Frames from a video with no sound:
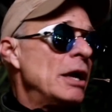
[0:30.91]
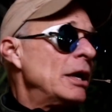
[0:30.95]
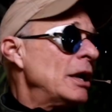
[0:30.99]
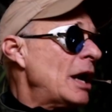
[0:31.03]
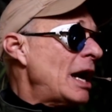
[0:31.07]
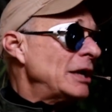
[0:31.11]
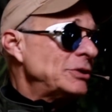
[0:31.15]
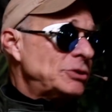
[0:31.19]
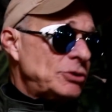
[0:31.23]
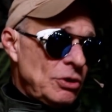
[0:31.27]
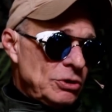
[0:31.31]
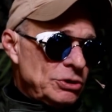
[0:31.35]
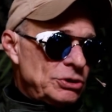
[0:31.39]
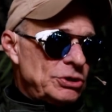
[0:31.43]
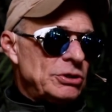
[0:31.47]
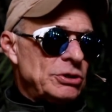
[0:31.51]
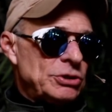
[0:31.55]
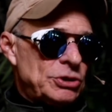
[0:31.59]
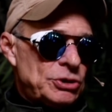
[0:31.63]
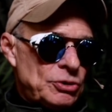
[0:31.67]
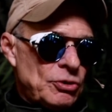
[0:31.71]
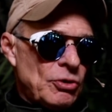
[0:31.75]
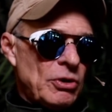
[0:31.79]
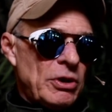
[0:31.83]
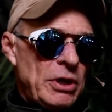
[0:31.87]
I told you the
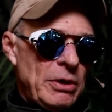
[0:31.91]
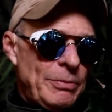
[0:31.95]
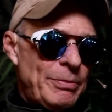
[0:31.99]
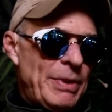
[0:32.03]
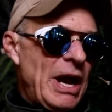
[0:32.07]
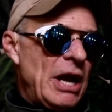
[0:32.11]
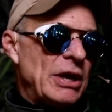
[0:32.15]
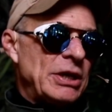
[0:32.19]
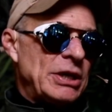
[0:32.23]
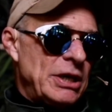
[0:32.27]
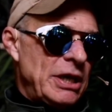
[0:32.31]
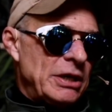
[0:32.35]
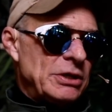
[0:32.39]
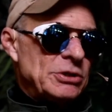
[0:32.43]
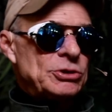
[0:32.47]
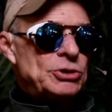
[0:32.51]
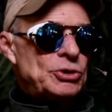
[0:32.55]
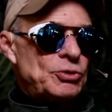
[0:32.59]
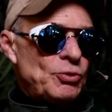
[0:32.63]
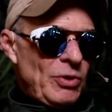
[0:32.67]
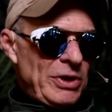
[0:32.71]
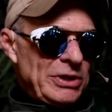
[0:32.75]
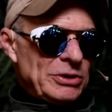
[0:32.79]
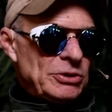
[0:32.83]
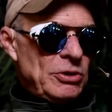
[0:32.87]
story about getting
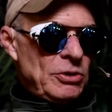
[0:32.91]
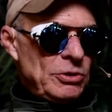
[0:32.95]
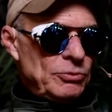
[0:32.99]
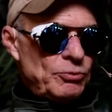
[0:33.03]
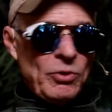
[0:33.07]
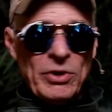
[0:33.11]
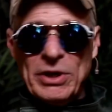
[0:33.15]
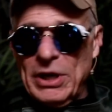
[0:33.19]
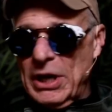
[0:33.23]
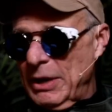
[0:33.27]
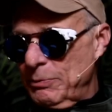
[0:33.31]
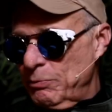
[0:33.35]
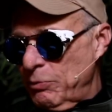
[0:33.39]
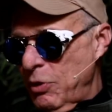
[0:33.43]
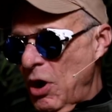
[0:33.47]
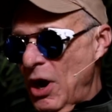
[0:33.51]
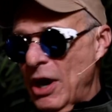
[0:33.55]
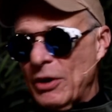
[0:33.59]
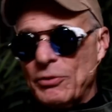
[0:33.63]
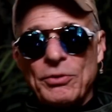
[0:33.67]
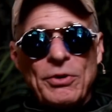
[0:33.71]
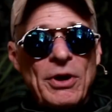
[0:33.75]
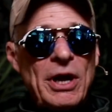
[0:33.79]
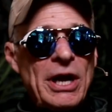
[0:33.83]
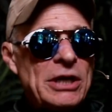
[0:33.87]
swindled. When I
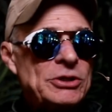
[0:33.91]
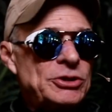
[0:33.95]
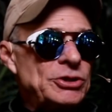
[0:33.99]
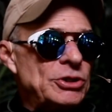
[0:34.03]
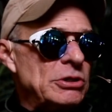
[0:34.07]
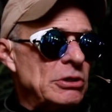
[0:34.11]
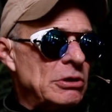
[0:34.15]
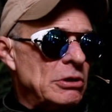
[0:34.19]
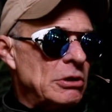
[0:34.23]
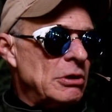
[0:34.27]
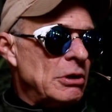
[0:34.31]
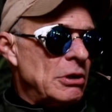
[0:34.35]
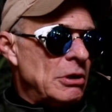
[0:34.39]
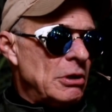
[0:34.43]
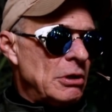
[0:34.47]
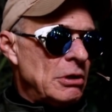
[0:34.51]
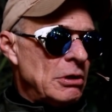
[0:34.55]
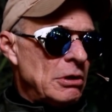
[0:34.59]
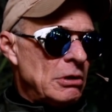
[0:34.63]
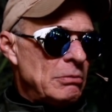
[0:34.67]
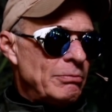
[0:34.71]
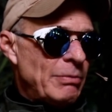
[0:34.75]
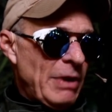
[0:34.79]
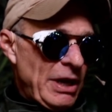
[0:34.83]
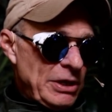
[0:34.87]
bought Russ,
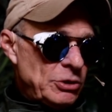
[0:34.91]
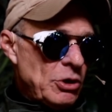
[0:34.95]
my